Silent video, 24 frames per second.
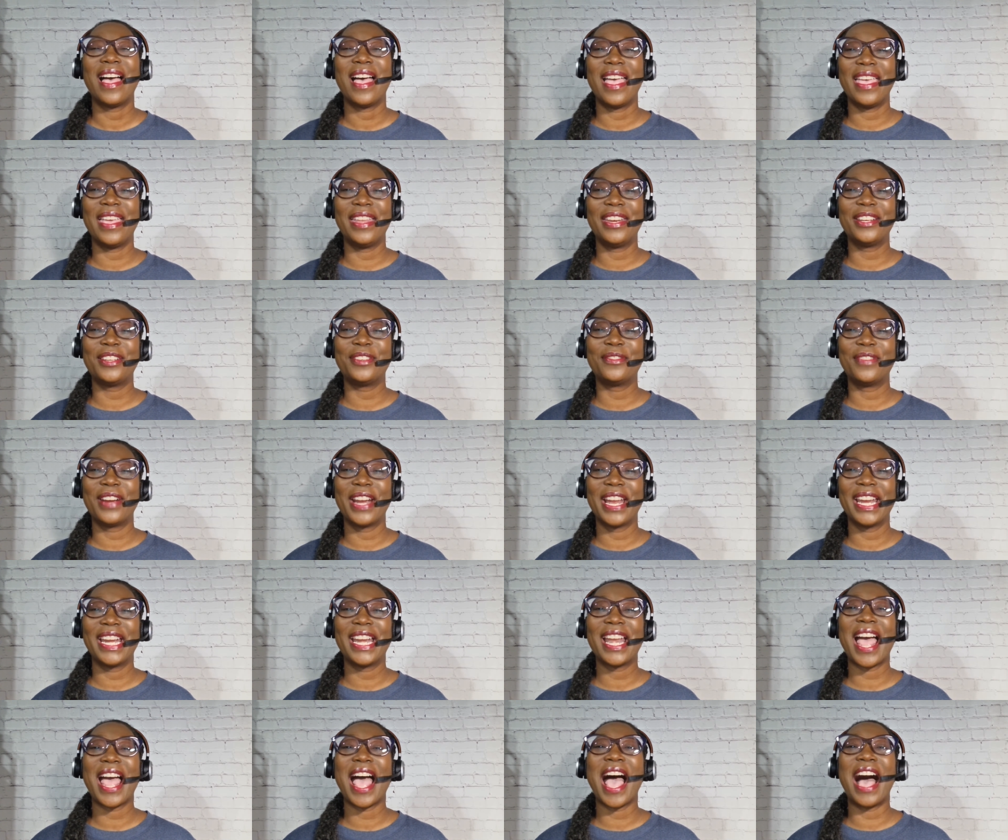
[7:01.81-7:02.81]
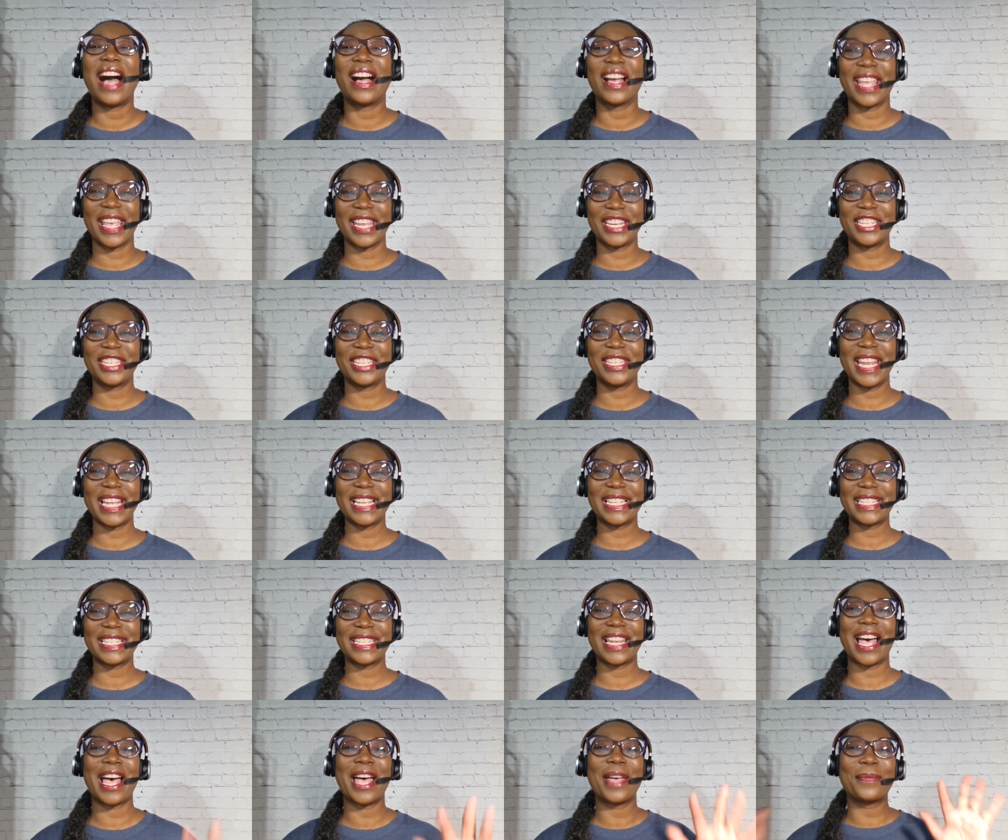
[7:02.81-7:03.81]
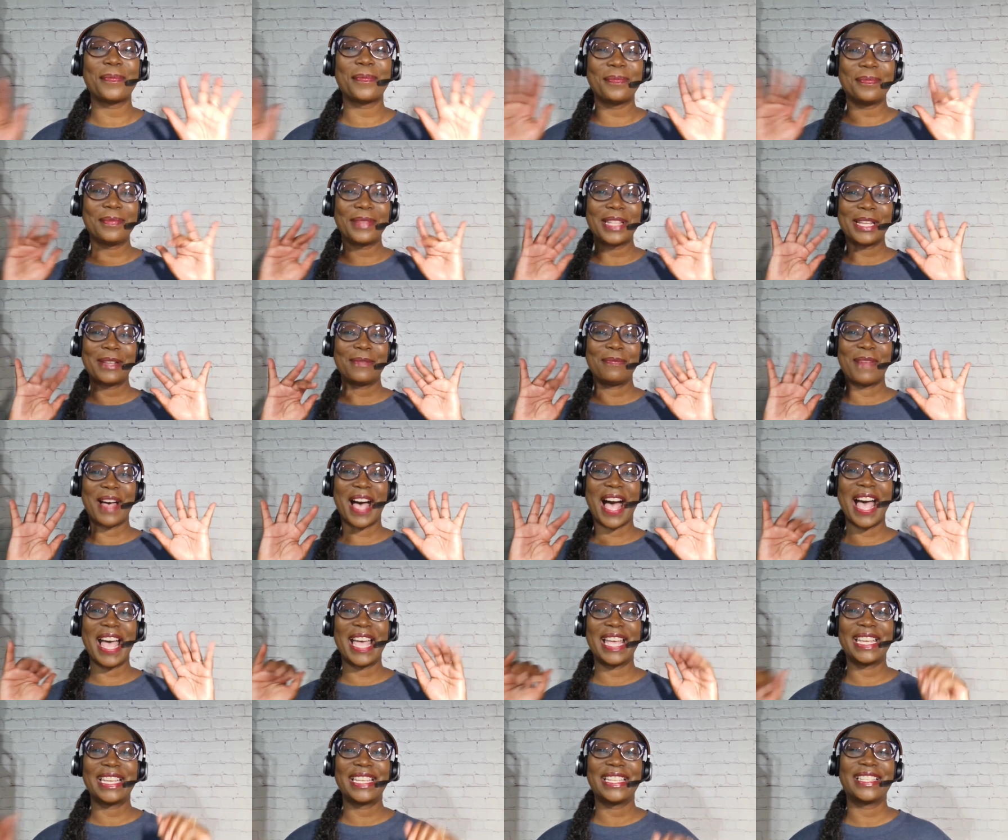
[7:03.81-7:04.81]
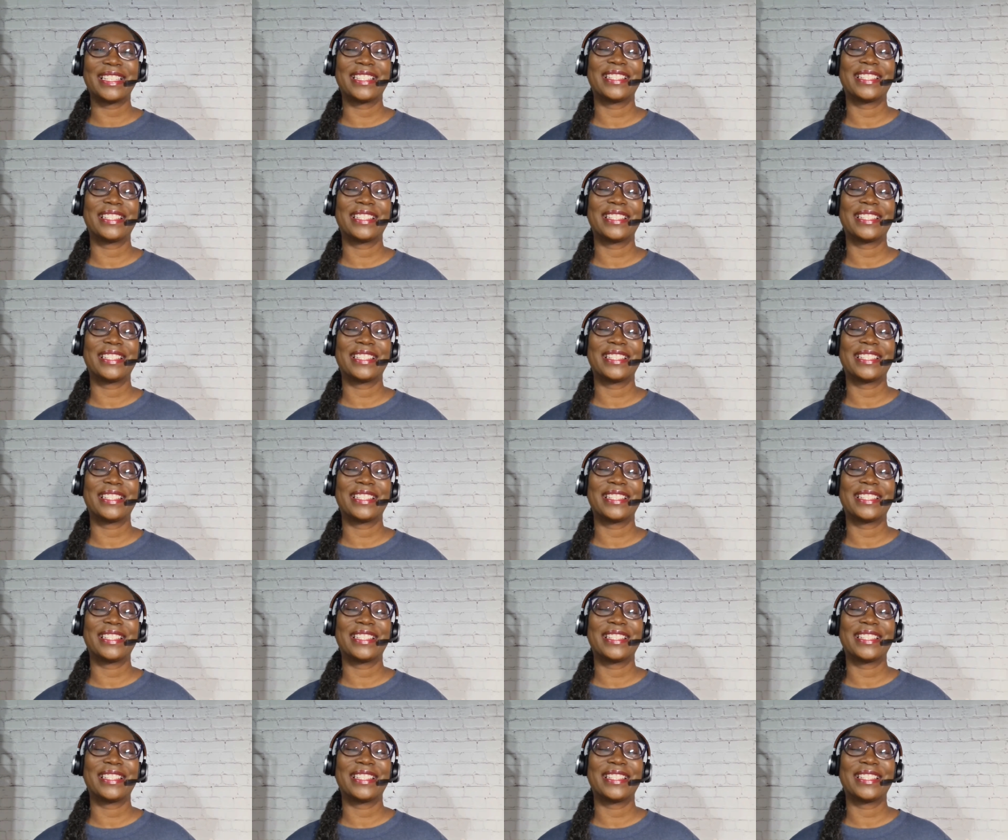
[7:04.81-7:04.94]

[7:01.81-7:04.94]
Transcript: Any rate, I'll catch you next time. Bye.